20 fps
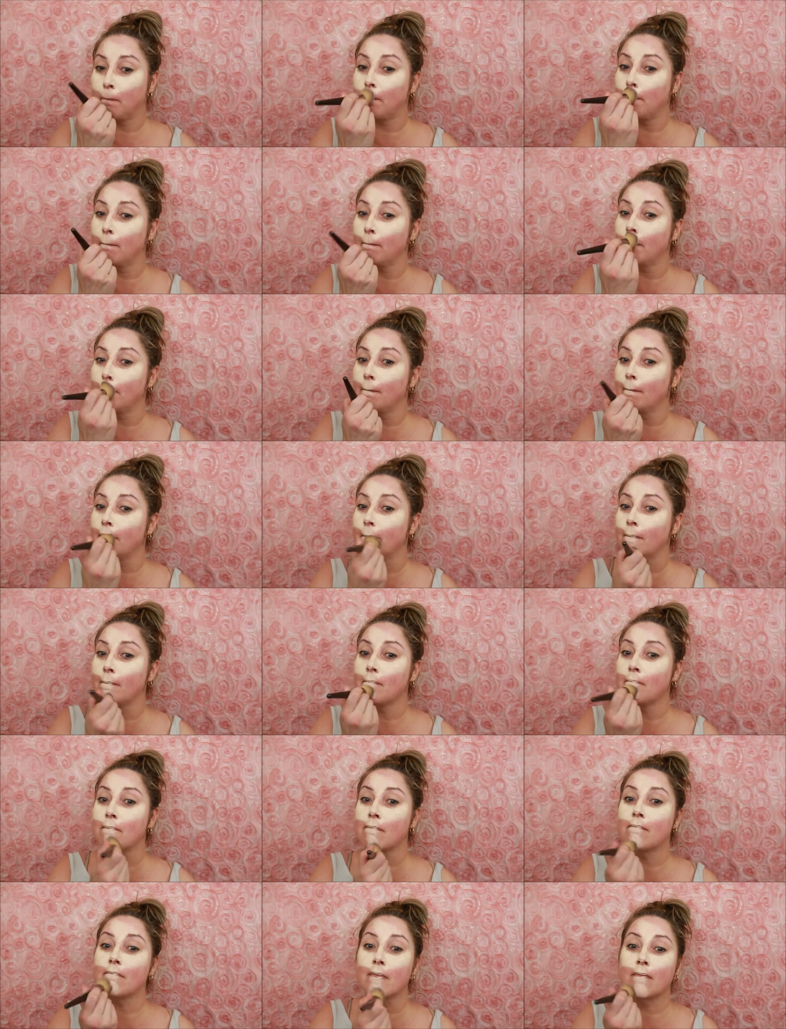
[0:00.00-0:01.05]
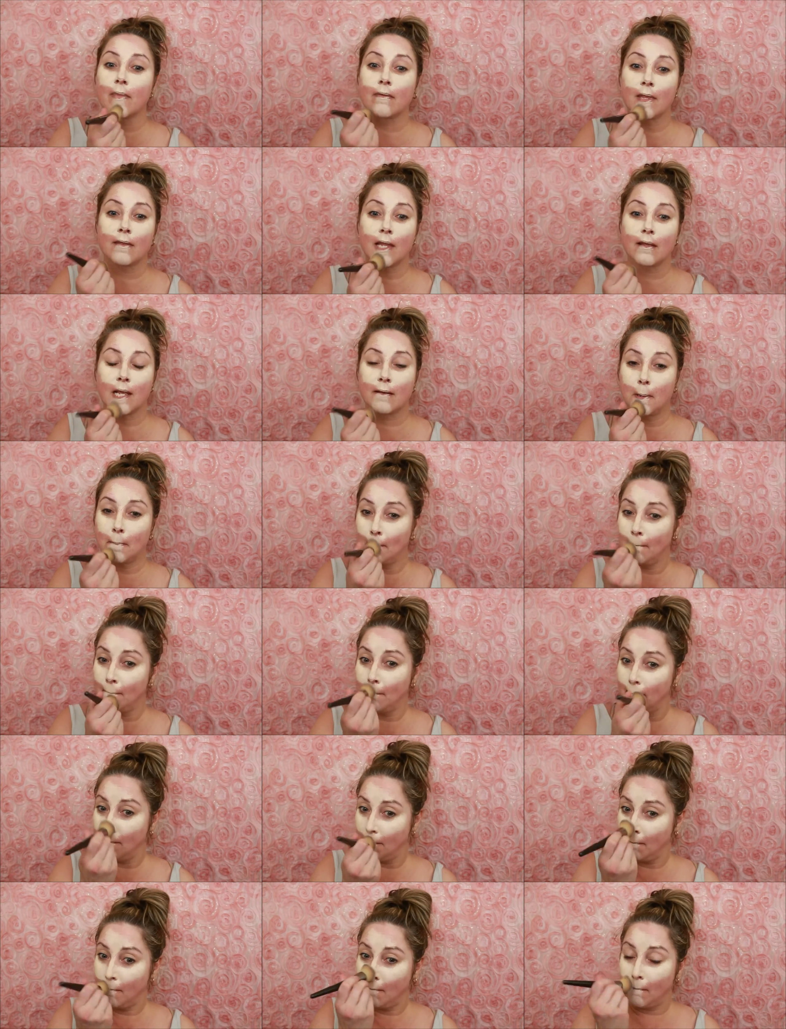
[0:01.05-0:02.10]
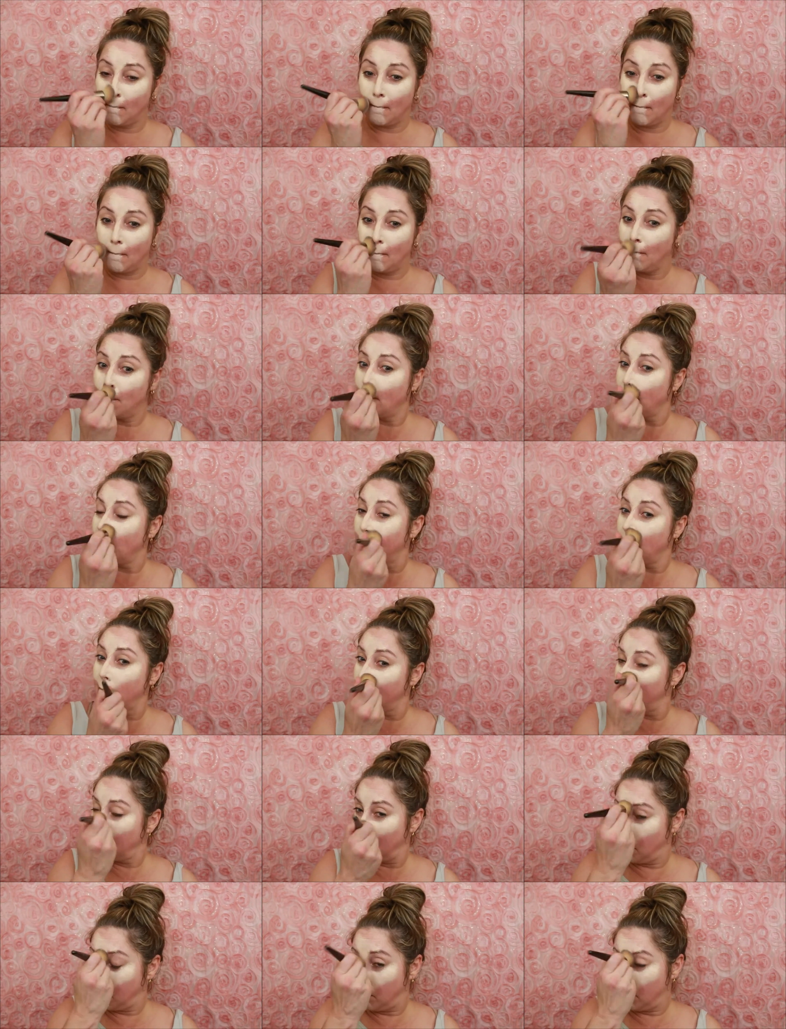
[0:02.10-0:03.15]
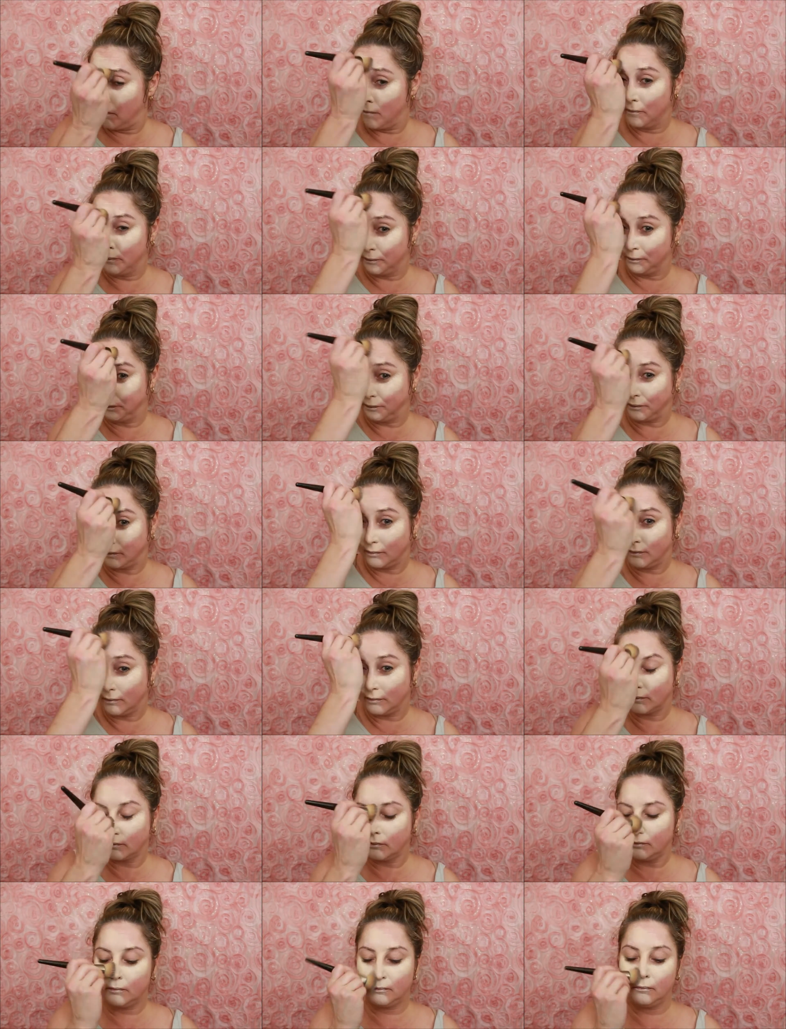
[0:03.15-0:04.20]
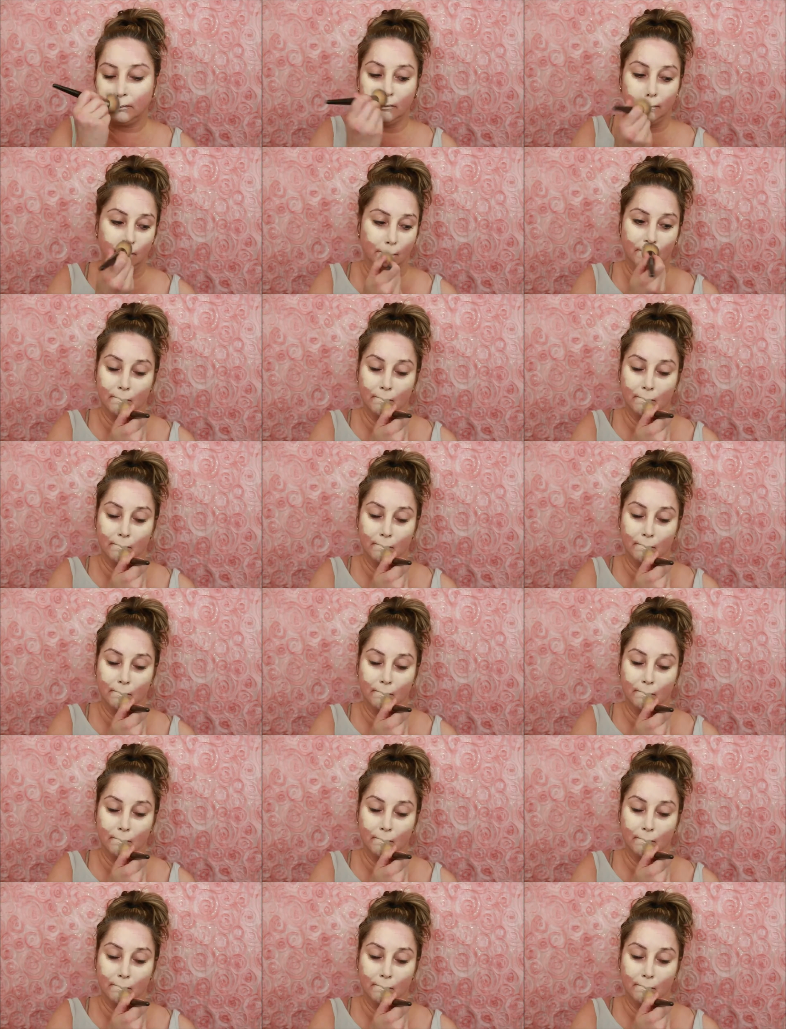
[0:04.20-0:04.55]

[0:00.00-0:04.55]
[no speech]